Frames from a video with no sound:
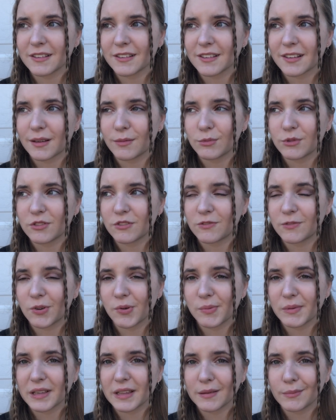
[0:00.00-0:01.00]
because I'm just
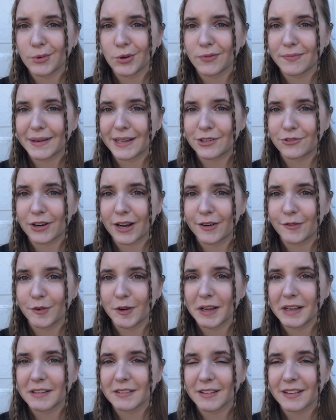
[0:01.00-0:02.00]
filming in the middle of my
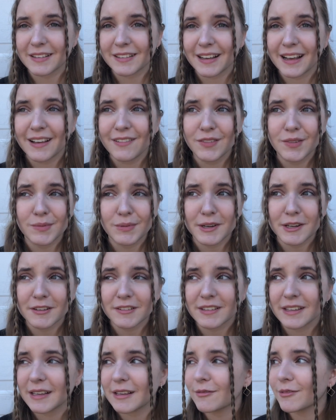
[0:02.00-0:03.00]
driveway, so that's kind of
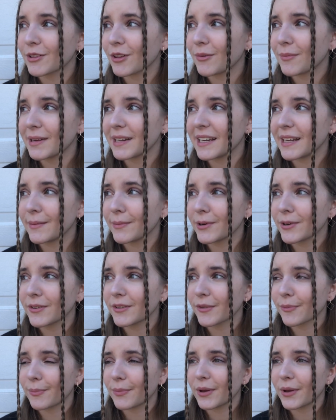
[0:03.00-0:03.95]
embarrassing with all my neighbors,